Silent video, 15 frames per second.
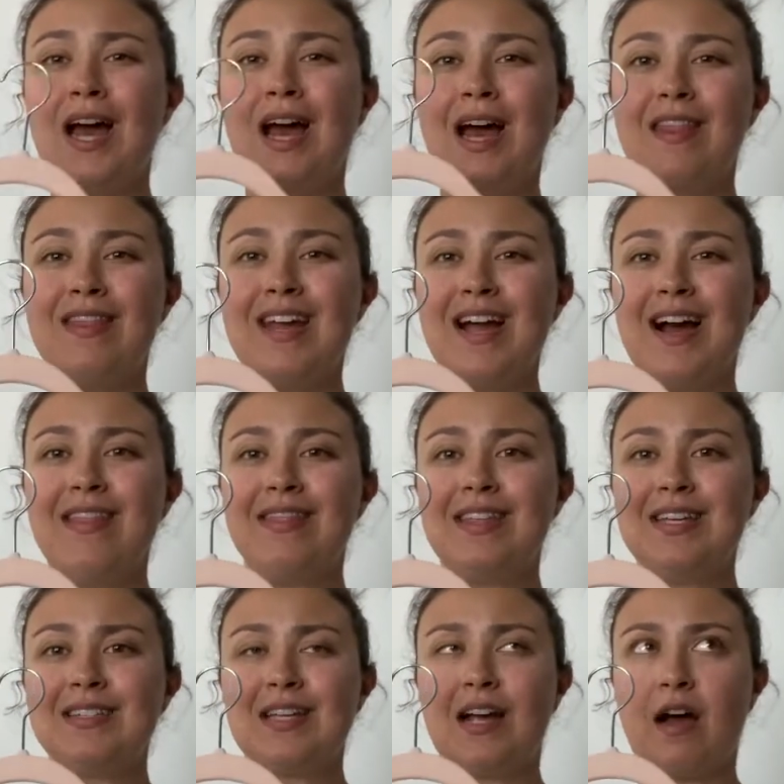I think on
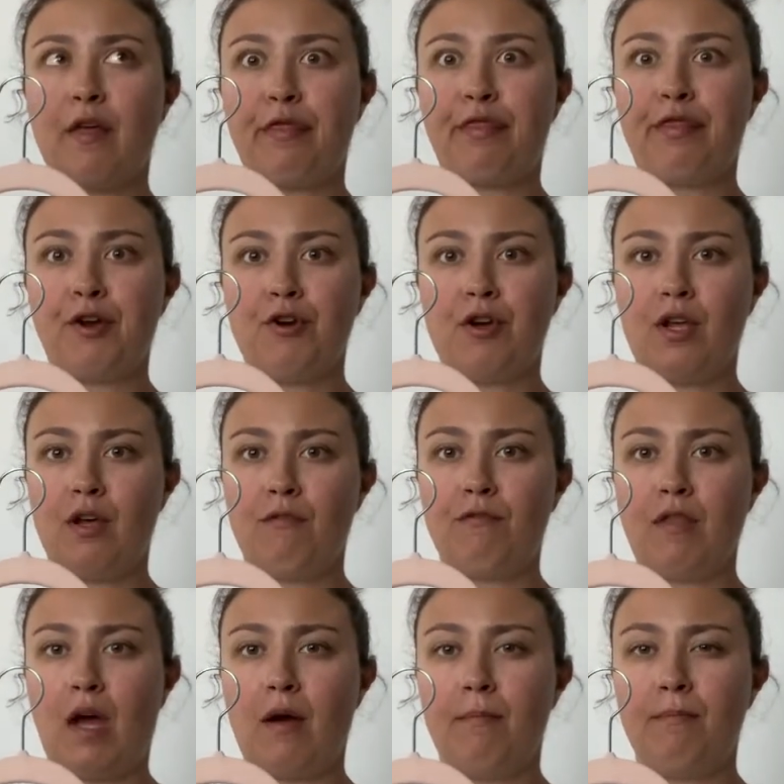these I got 30 of
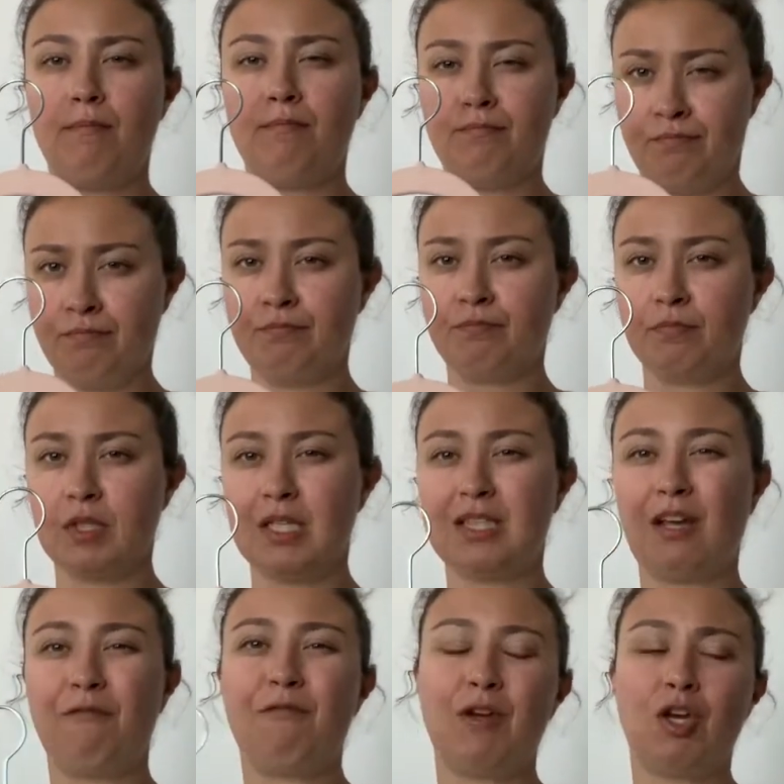them because
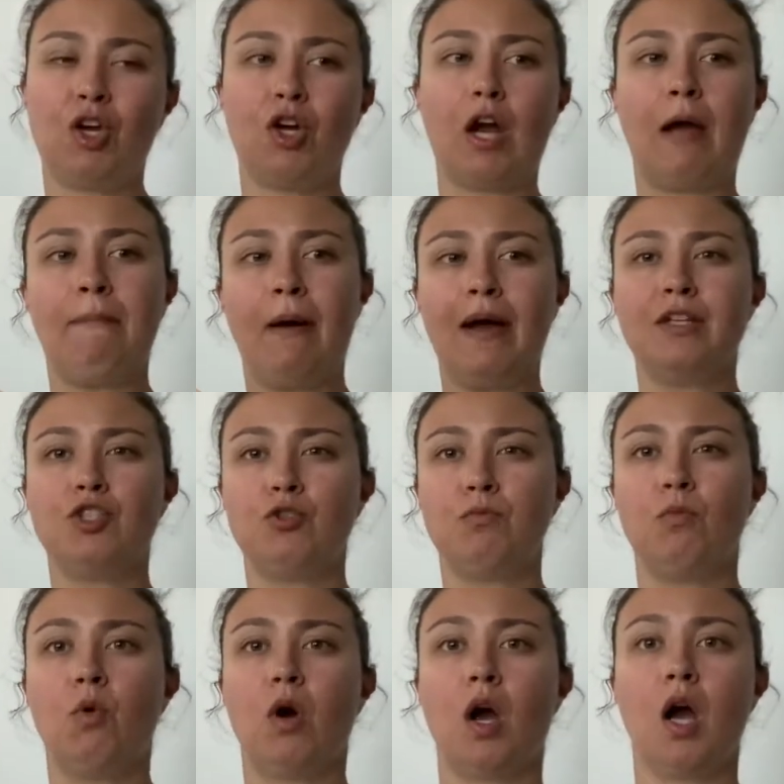I figure I probably do
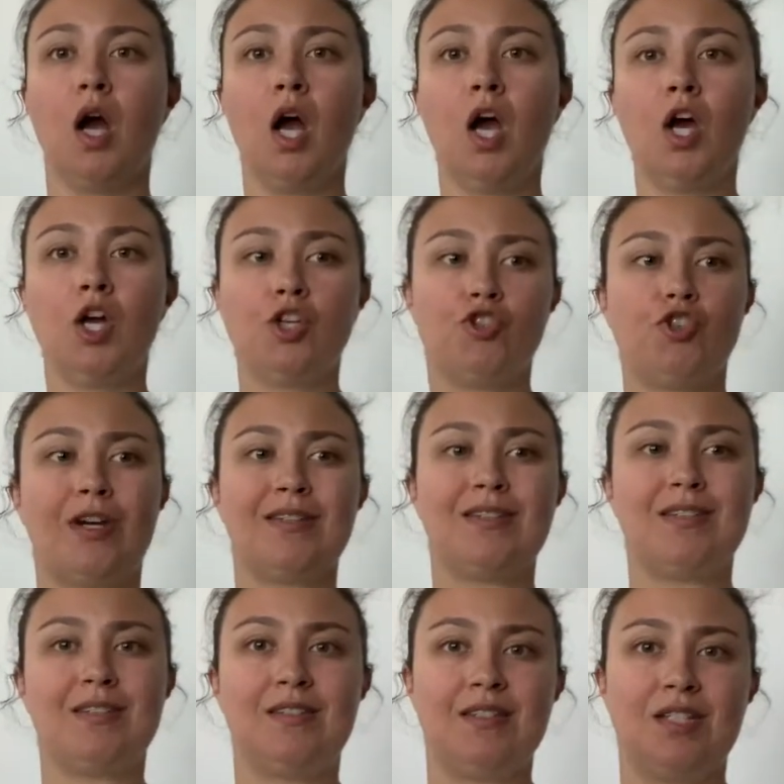more
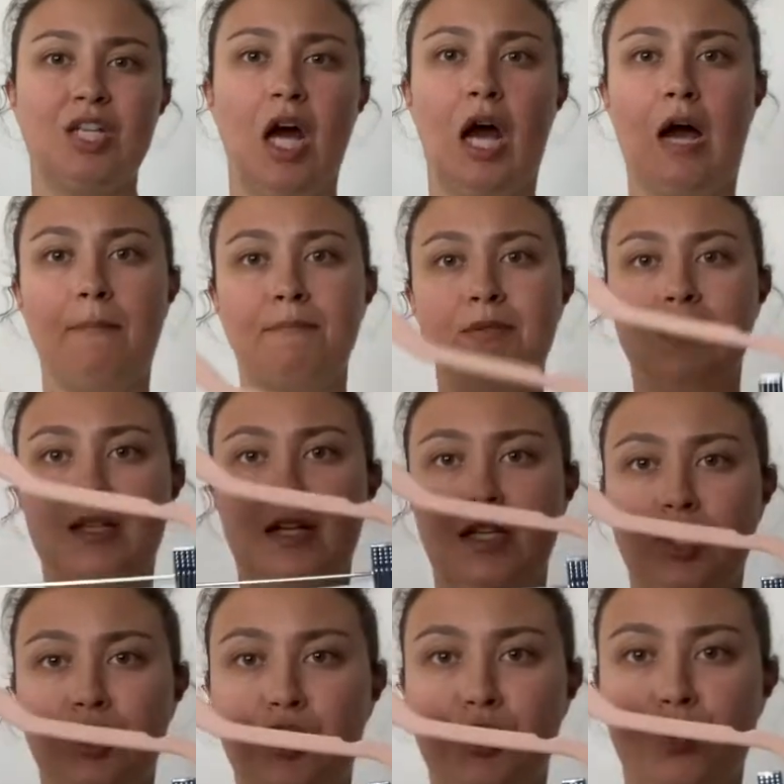dresses and tops than I
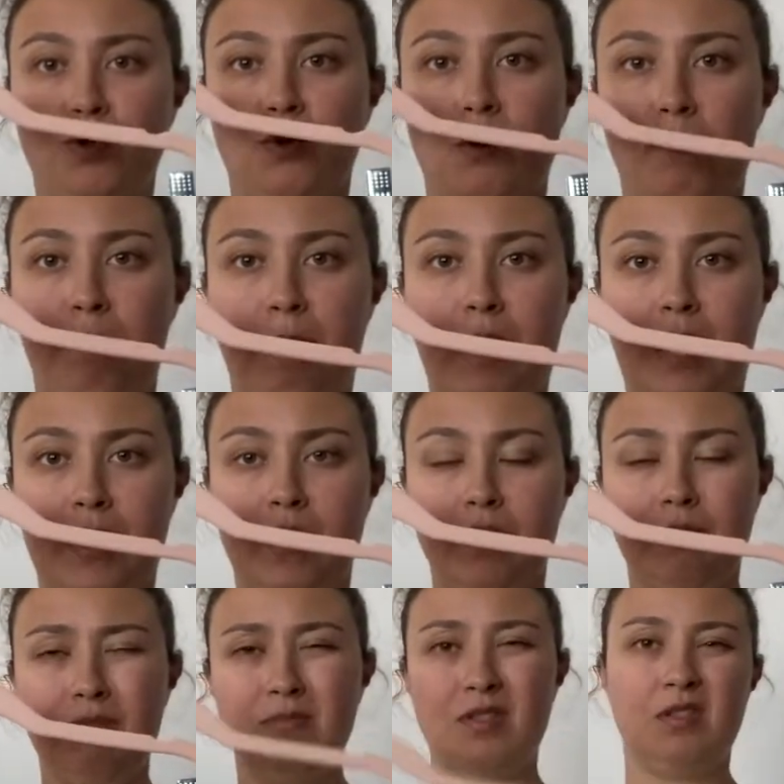do
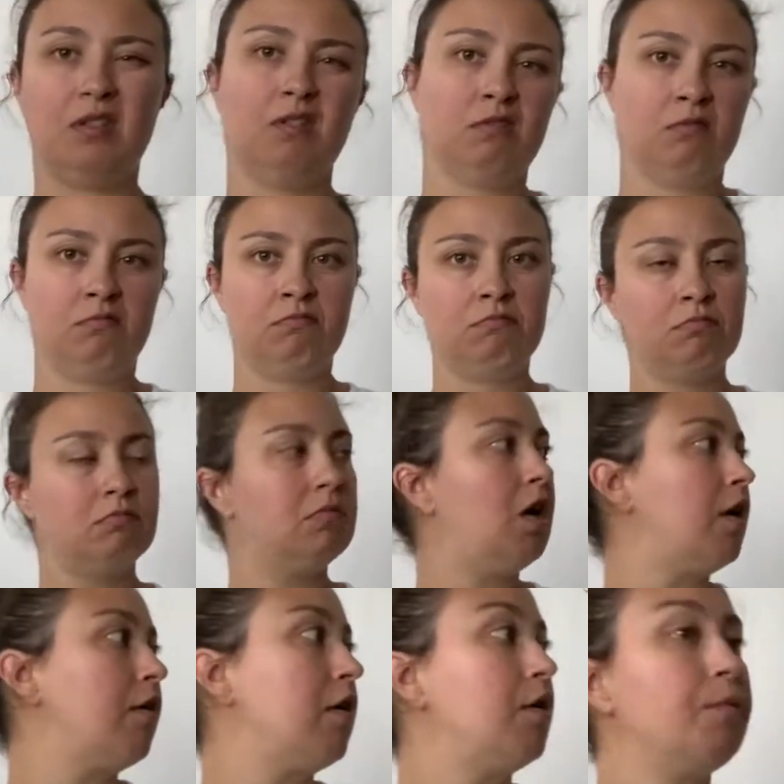bottoms. I
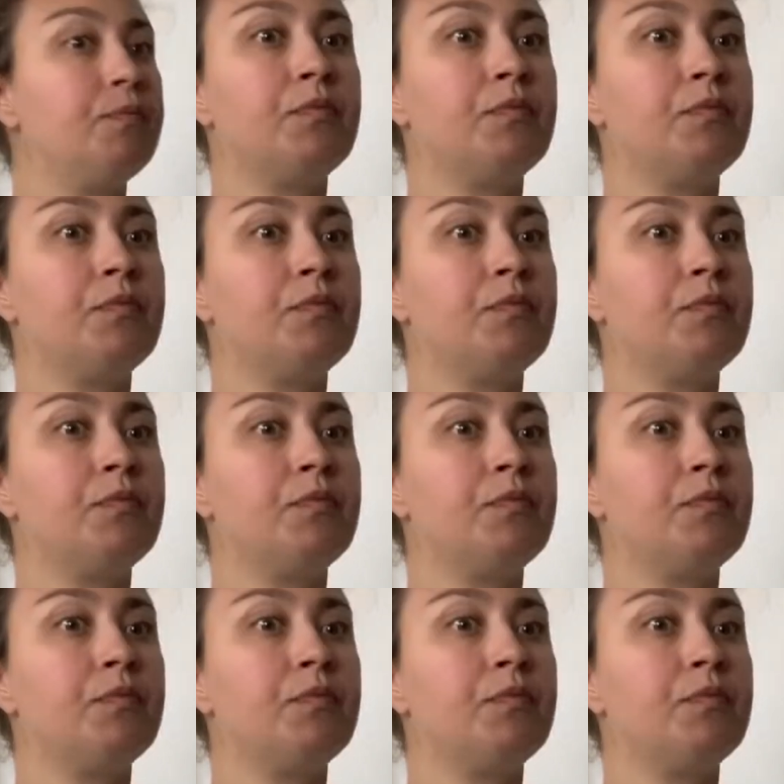don't know.